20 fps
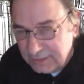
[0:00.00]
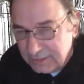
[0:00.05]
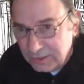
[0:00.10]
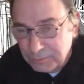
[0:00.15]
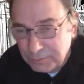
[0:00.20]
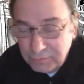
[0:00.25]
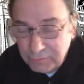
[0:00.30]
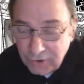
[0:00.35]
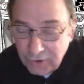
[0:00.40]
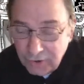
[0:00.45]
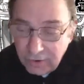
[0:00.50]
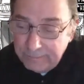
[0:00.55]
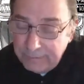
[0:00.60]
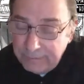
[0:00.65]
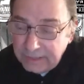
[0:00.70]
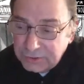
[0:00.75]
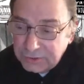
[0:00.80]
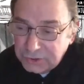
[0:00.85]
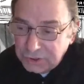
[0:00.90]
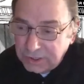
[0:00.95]

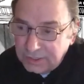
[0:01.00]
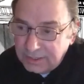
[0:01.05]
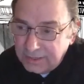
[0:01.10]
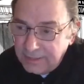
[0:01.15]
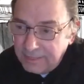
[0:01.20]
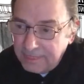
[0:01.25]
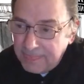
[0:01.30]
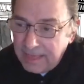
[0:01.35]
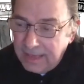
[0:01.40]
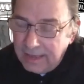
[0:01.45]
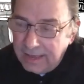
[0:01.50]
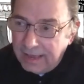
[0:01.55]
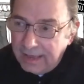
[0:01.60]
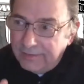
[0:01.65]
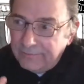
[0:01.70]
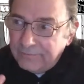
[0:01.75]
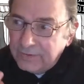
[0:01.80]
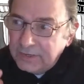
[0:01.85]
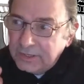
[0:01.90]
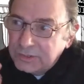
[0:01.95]
prohibition.
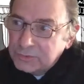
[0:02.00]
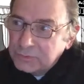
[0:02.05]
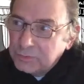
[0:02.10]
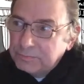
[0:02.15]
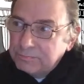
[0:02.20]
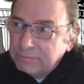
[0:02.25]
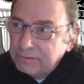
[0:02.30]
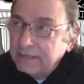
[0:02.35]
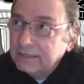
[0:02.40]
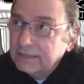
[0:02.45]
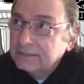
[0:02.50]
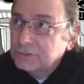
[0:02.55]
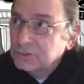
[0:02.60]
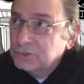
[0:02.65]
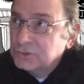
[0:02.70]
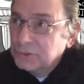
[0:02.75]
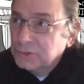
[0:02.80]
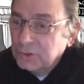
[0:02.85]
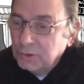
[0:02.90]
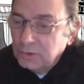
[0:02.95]
And these were
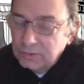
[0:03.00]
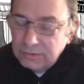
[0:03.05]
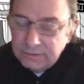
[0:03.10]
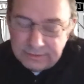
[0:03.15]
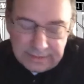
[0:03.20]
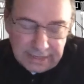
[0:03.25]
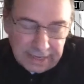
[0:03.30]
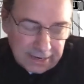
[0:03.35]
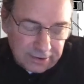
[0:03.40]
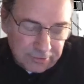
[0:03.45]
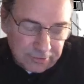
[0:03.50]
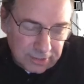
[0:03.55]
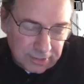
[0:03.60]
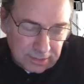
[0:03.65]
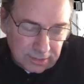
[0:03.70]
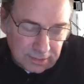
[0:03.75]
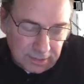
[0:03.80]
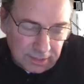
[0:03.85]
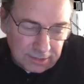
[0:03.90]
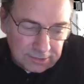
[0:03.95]
places called dairy
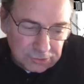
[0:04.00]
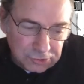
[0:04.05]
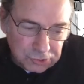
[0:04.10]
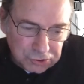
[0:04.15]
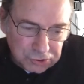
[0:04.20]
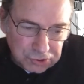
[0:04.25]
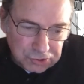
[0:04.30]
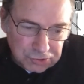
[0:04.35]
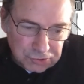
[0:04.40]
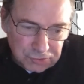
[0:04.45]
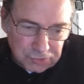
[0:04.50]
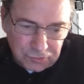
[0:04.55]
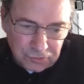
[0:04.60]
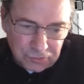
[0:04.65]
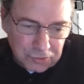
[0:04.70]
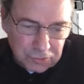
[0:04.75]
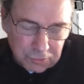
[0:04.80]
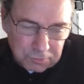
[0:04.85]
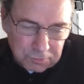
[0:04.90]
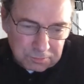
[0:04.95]
lunch
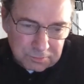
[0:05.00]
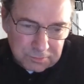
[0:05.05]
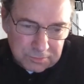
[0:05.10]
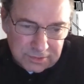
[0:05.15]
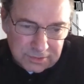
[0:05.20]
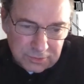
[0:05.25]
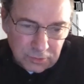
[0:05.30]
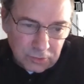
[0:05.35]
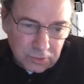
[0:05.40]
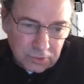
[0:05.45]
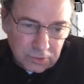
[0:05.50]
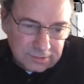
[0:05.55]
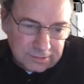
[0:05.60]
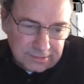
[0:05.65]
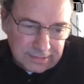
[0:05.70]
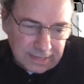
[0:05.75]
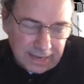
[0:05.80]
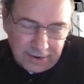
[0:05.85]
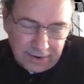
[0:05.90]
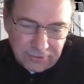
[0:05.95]
rooms or
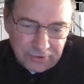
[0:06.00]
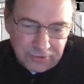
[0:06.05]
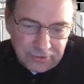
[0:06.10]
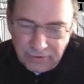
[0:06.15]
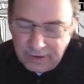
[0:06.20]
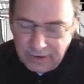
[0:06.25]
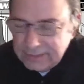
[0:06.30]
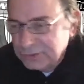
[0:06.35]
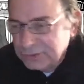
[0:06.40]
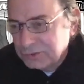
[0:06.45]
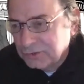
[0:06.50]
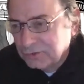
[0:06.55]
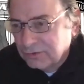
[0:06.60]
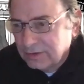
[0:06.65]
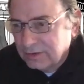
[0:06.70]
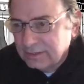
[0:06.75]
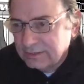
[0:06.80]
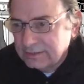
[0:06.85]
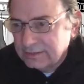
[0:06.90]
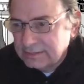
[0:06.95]
dairy
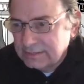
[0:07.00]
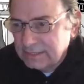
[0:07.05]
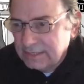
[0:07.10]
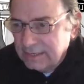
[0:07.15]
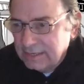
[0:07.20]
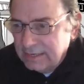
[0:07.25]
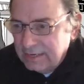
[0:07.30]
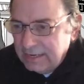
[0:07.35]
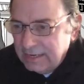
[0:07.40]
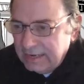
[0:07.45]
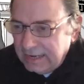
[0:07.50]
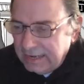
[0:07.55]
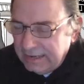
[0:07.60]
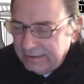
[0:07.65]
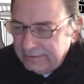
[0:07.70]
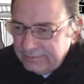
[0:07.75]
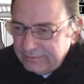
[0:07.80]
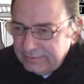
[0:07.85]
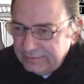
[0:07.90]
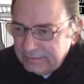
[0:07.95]
restaurants.
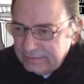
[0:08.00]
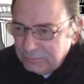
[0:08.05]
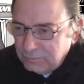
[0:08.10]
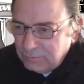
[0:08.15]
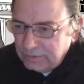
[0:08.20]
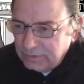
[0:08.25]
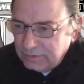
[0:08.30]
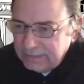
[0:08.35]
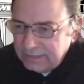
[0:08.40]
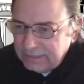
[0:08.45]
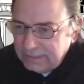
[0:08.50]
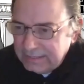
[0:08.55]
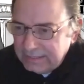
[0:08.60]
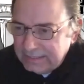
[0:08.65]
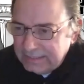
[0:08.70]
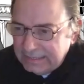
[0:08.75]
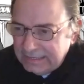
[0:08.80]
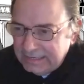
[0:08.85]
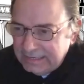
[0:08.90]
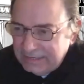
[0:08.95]
And what
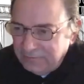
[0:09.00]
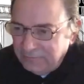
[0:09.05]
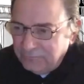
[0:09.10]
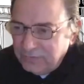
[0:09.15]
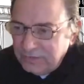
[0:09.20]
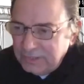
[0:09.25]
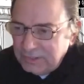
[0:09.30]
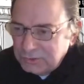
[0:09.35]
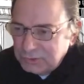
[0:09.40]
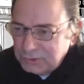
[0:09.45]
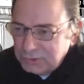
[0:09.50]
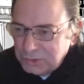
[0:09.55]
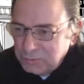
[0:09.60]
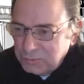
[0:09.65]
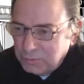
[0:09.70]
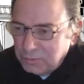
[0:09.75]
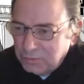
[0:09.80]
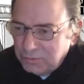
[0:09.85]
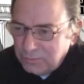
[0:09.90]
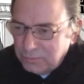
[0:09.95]
they featured
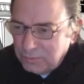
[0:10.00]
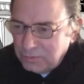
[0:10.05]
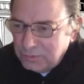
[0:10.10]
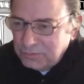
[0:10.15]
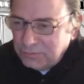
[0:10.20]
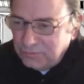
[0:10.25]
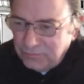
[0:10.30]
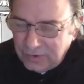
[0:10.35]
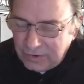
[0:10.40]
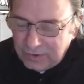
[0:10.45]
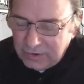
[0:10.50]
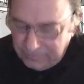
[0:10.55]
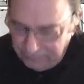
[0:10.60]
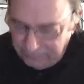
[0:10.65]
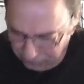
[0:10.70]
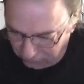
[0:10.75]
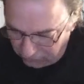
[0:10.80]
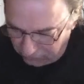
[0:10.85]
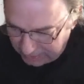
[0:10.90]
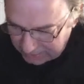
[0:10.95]
was very
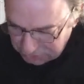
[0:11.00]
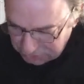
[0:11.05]
fresh